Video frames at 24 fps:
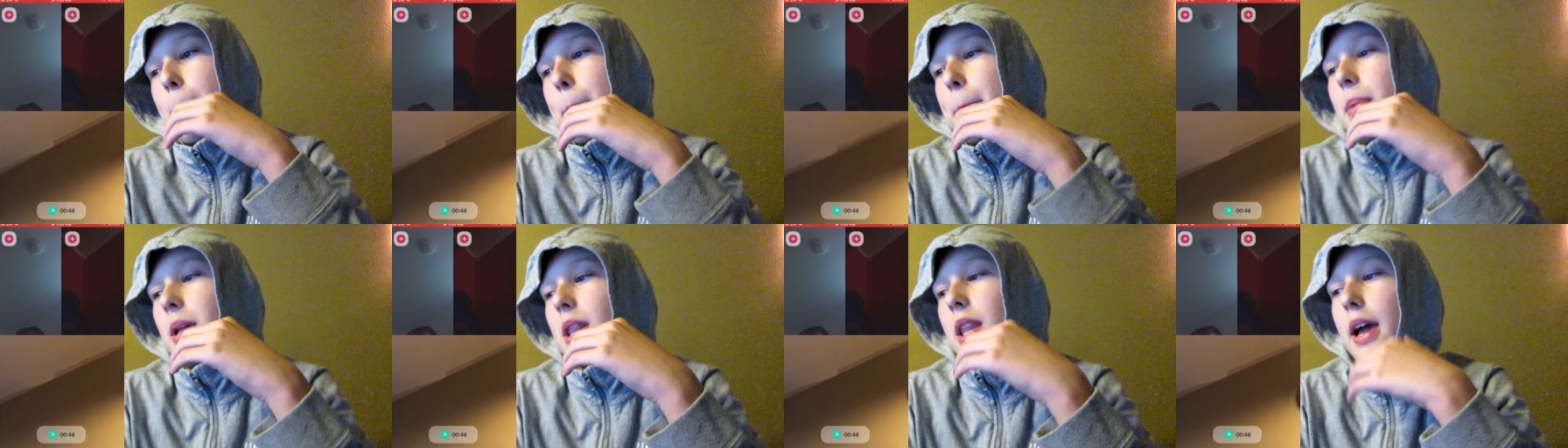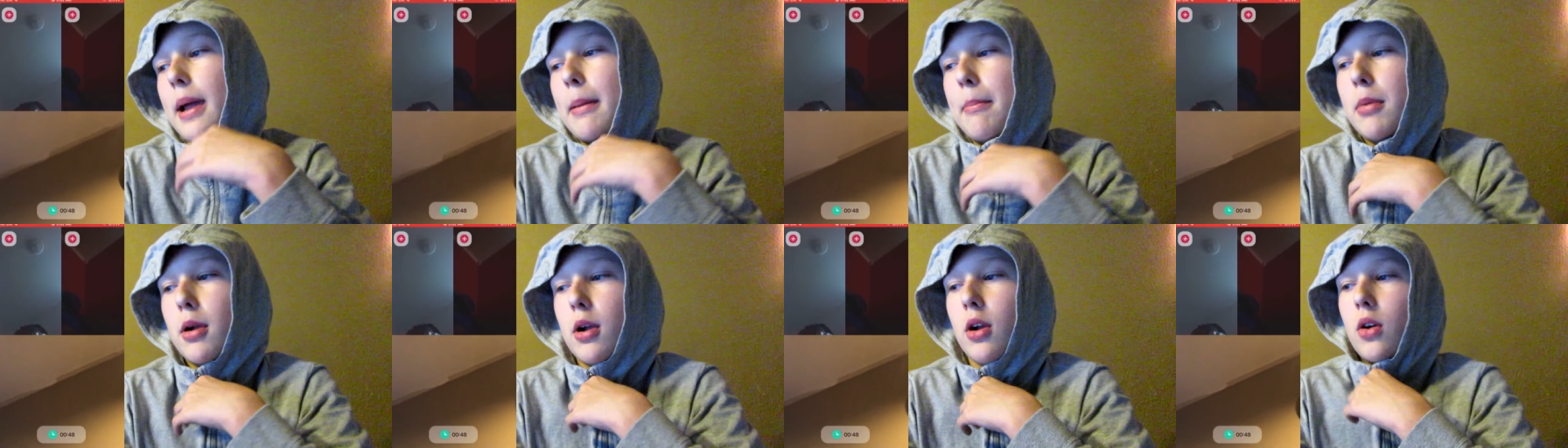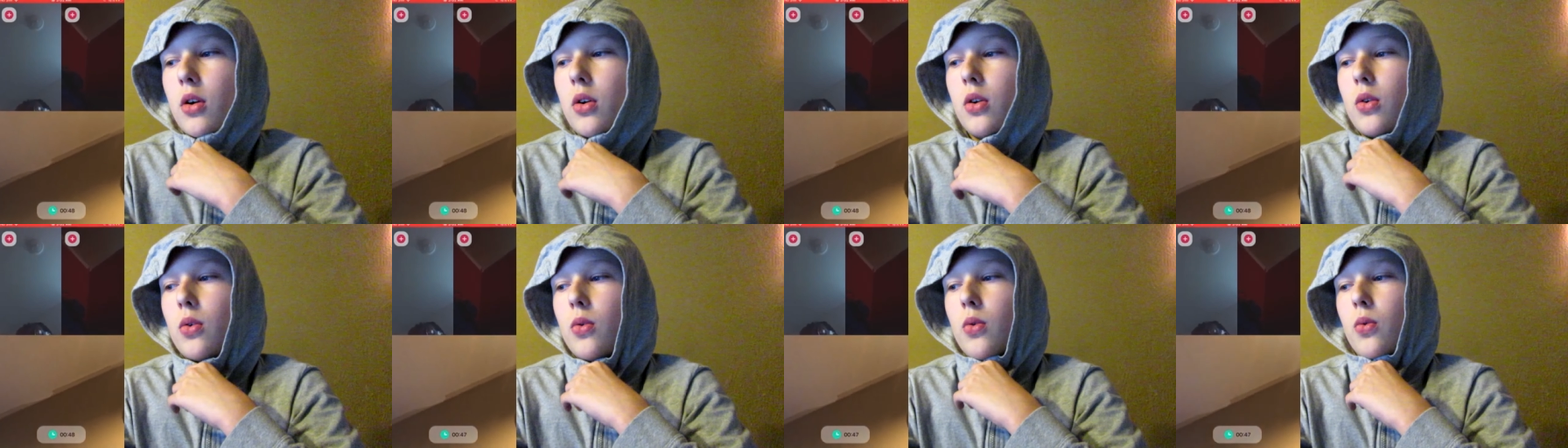but like,
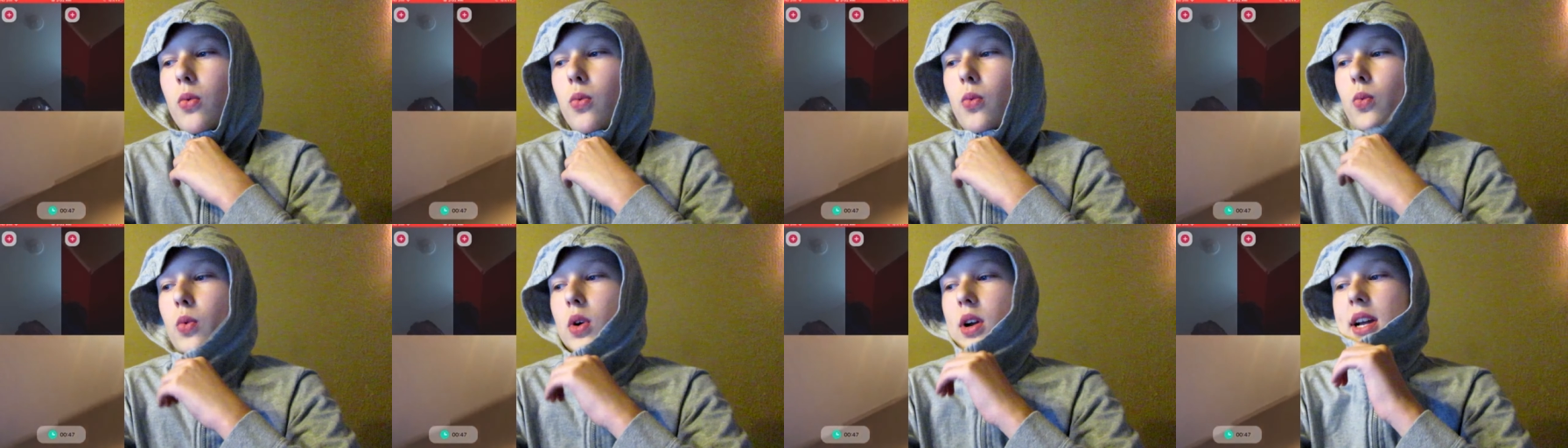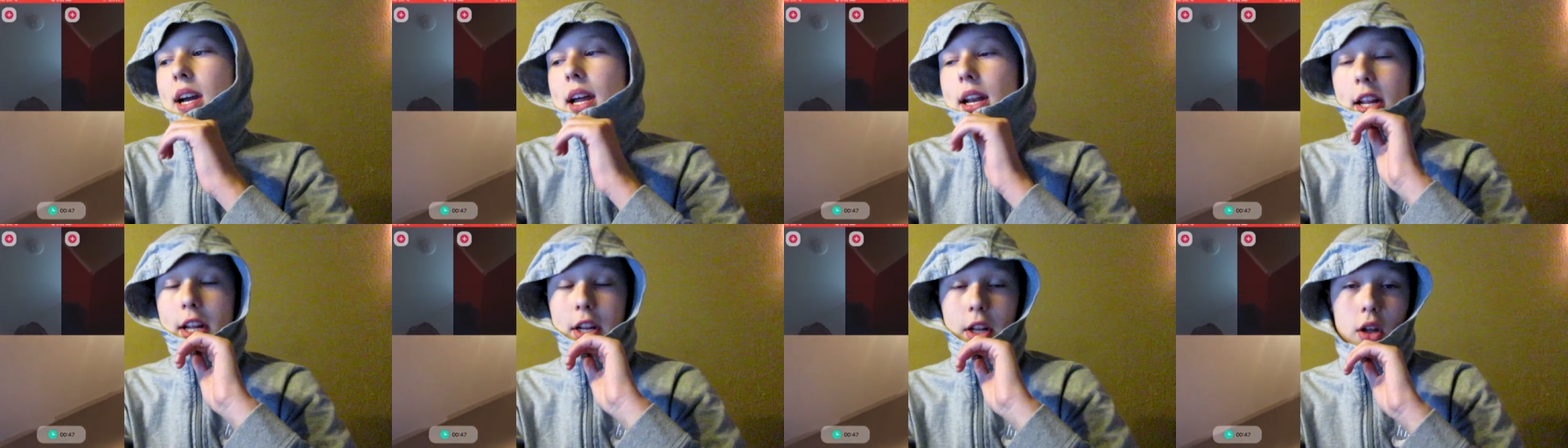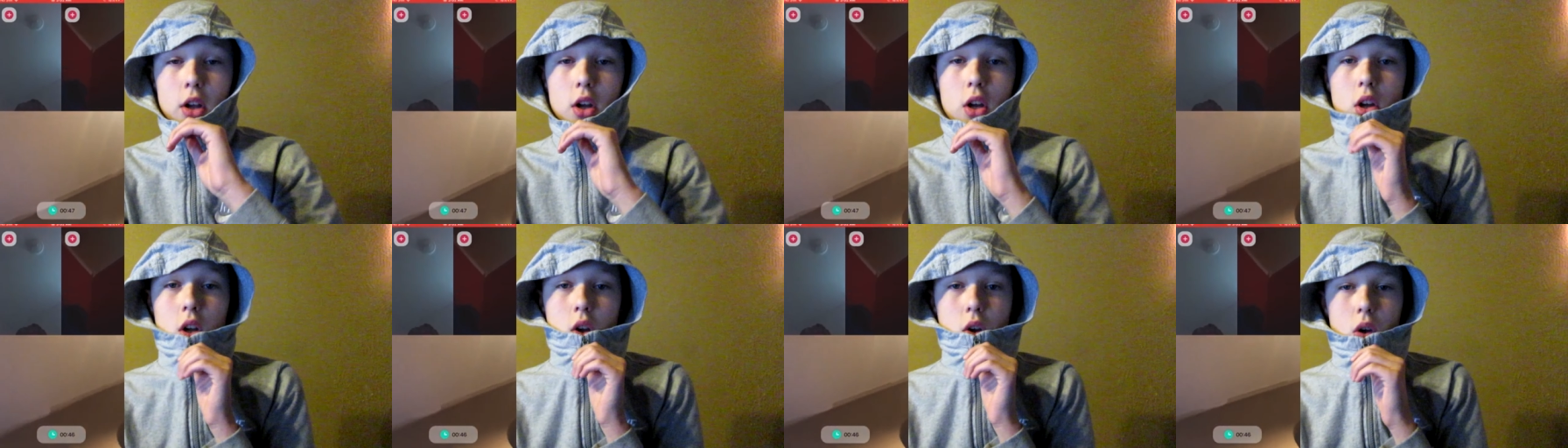bro, what kind
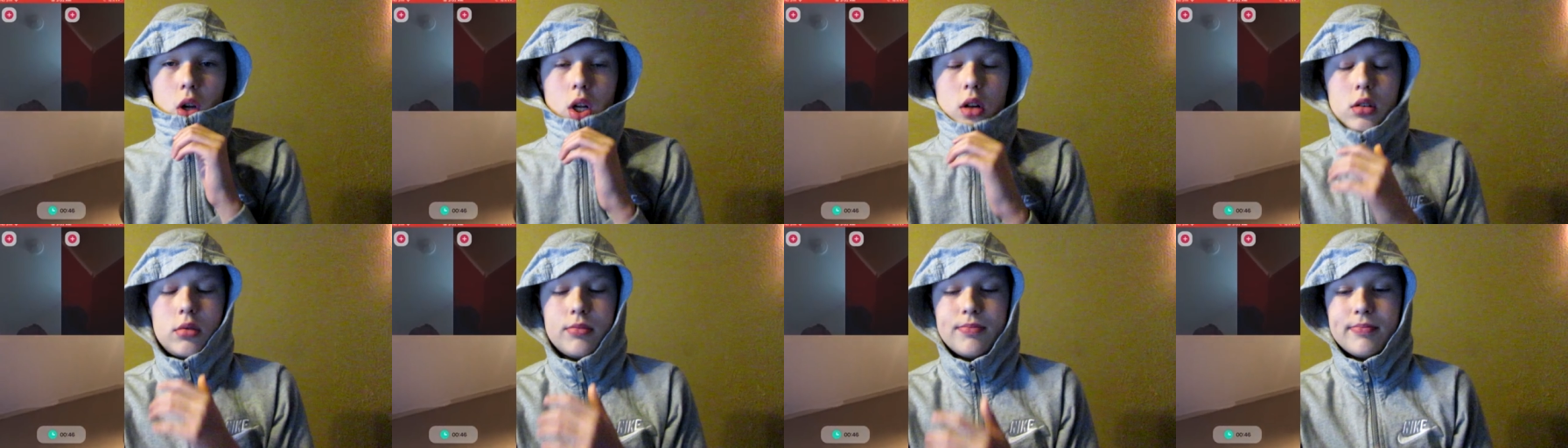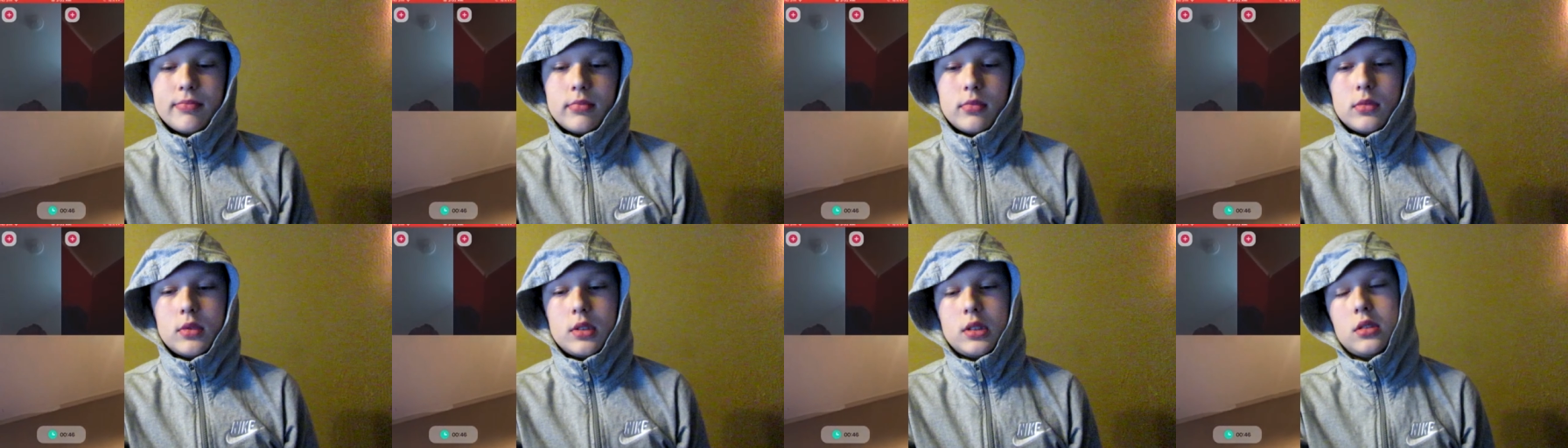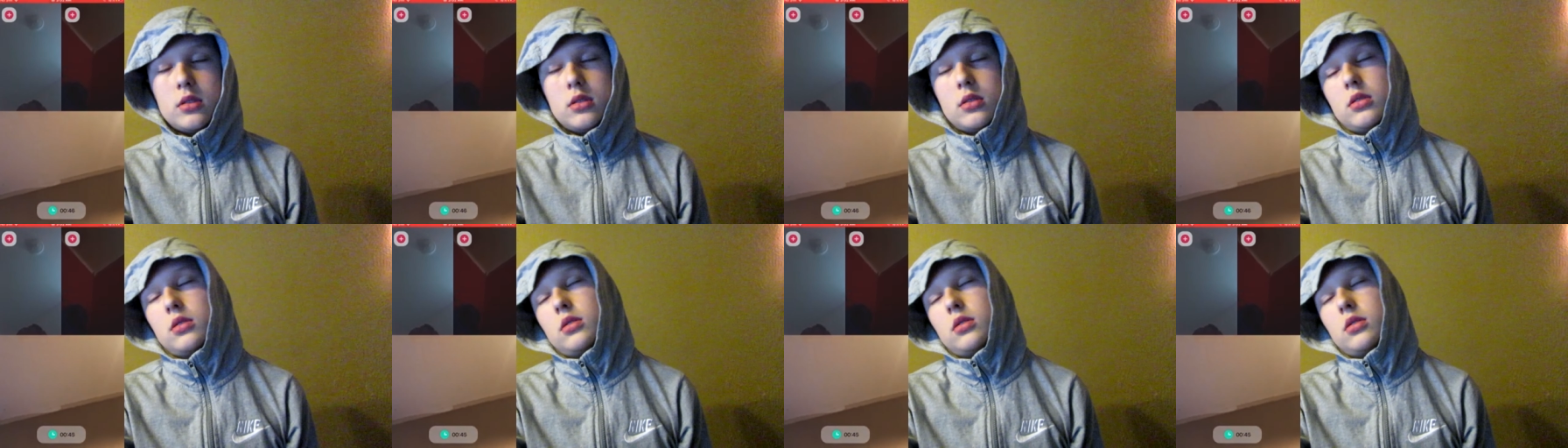of...